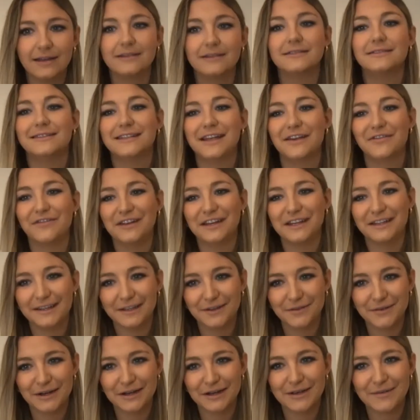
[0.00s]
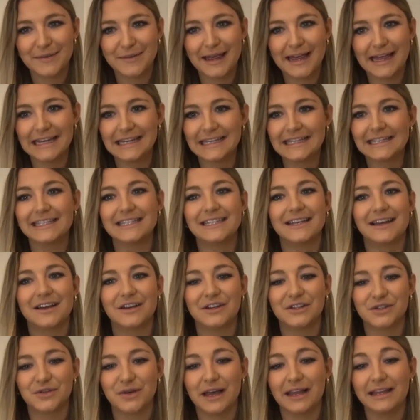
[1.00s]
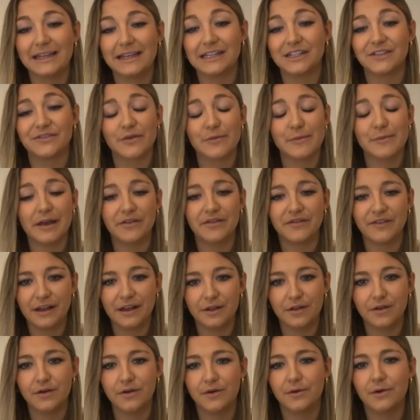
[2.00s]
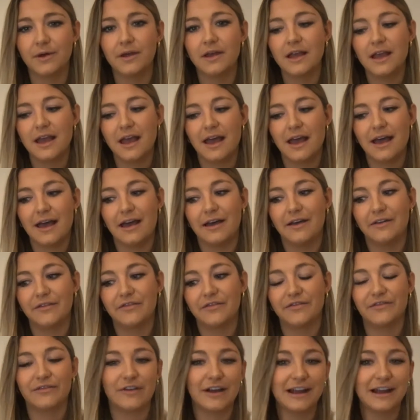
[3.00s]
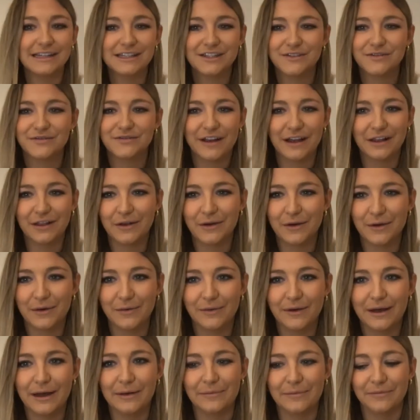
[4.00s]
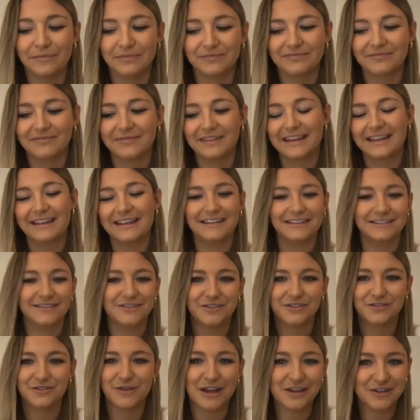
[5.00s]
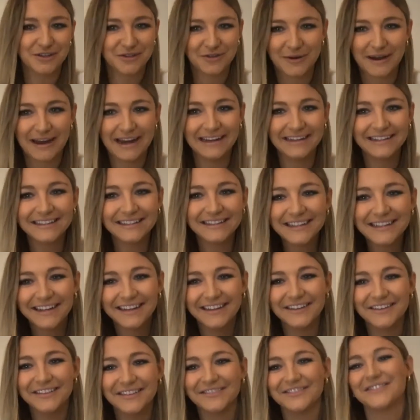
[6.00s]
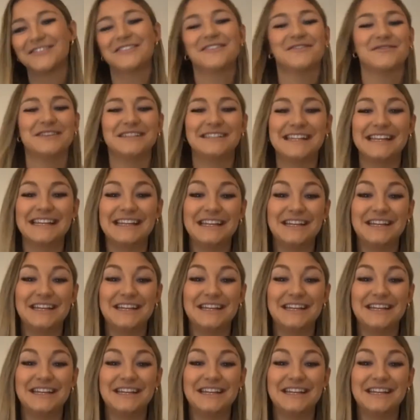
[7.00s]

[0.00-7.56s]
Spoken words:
Definitely recommend Australians for my fellow friends, fellow graduates, recently